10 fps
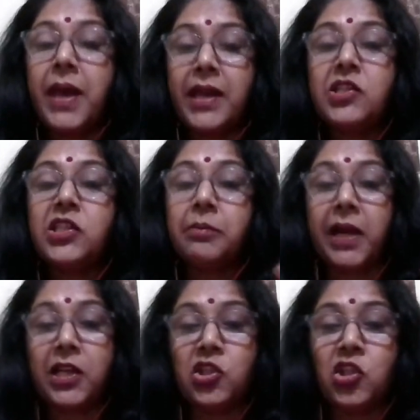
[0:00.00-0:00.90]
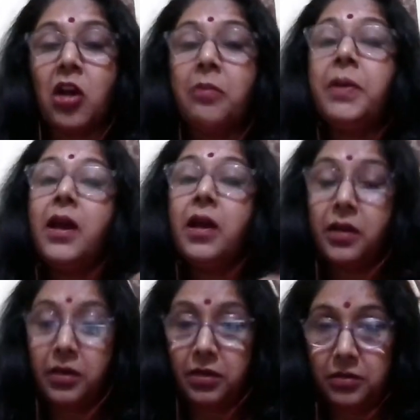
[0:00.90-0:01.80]
managing my job,
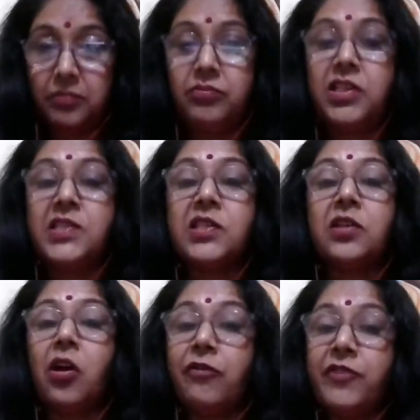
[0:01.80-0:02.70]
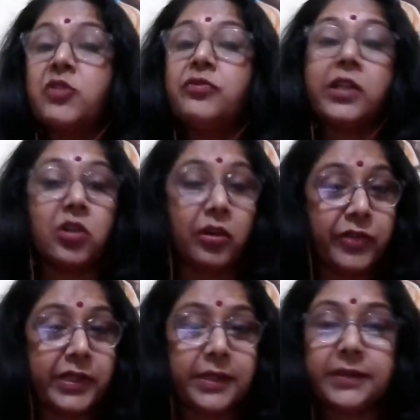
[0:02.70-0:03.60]
this the office work of
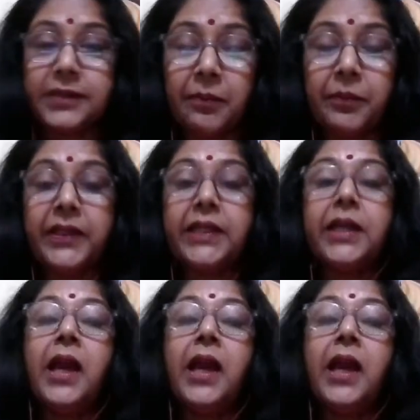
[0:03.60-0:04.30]
our company,